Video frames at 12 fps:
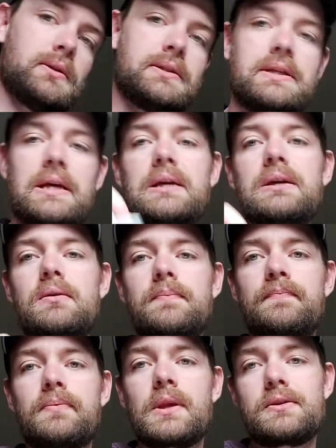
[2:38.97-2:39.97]
T
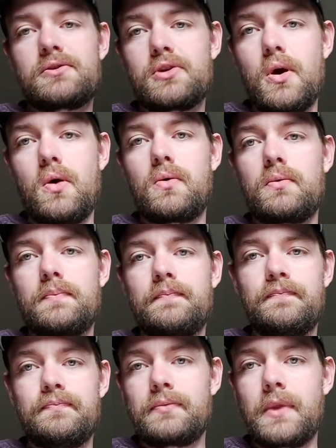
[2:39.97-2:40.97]
is tone,
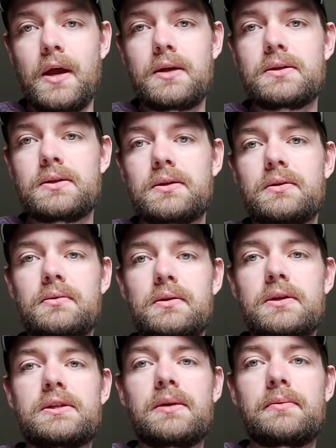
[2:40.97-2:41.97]
S
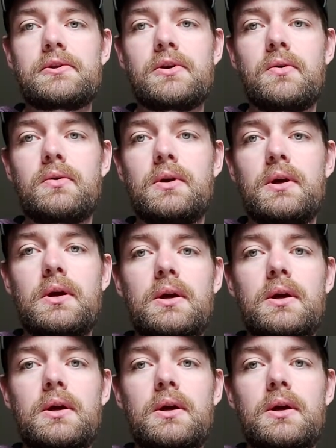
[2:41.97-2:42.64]
is semitone.